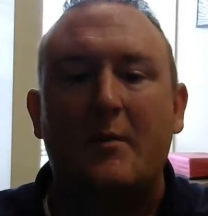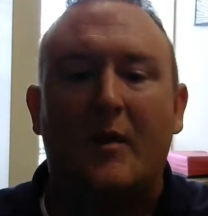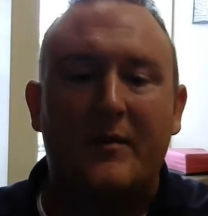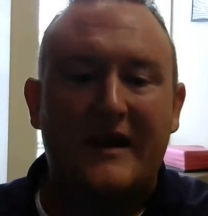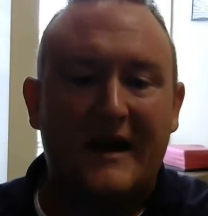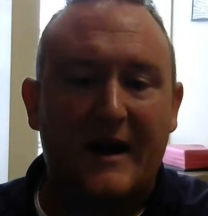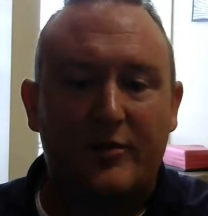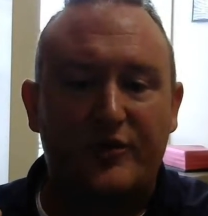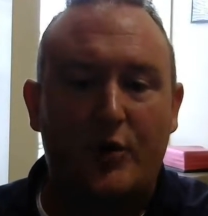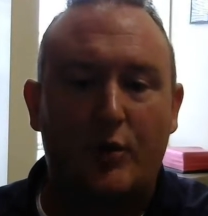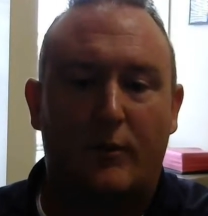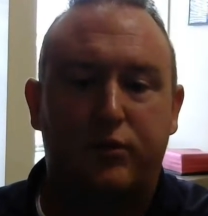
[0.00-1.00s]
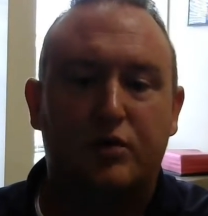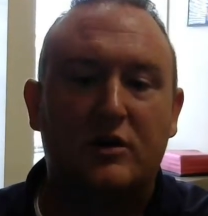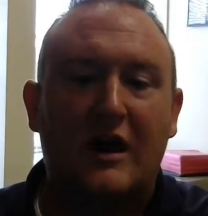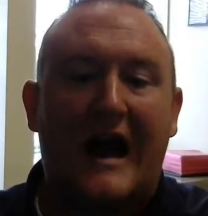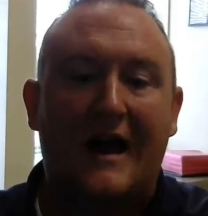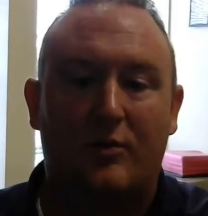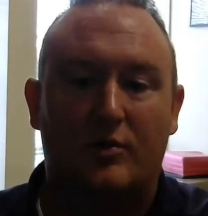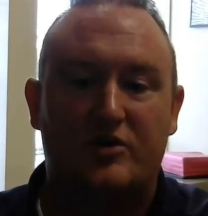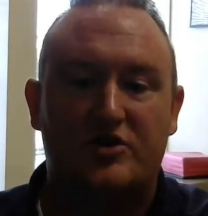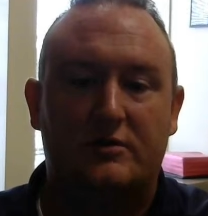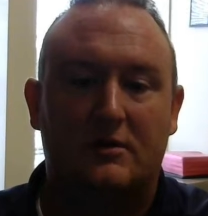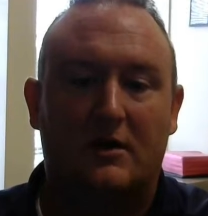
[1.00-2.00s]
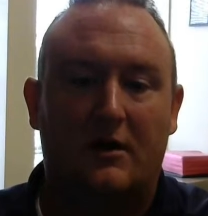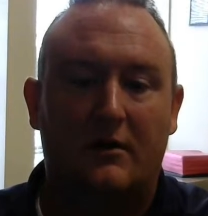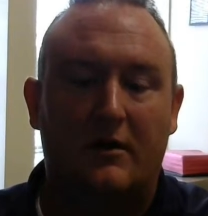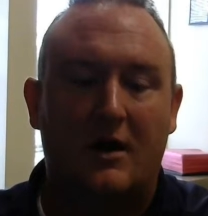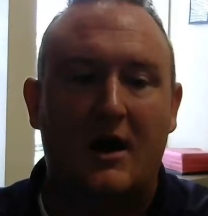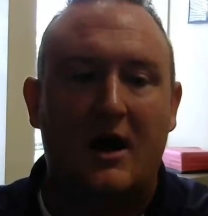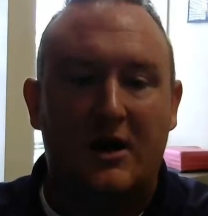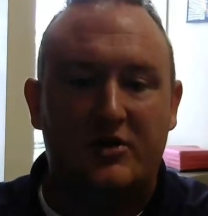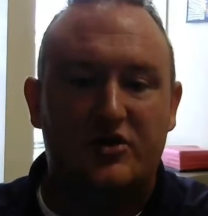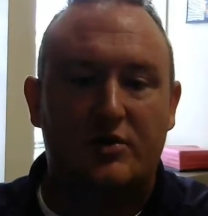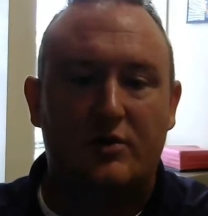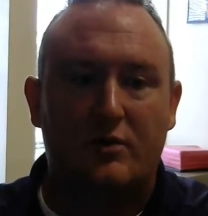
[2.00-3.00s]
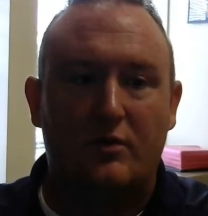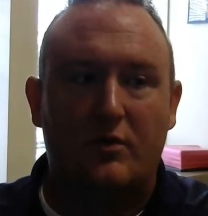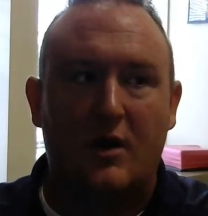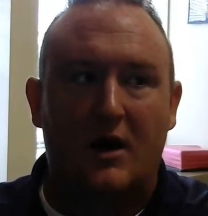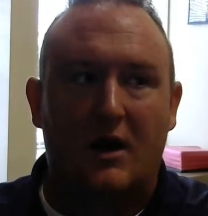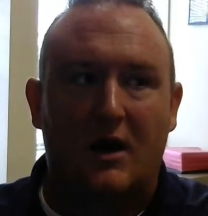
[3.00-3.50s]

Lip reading: But being able to apply what you learn to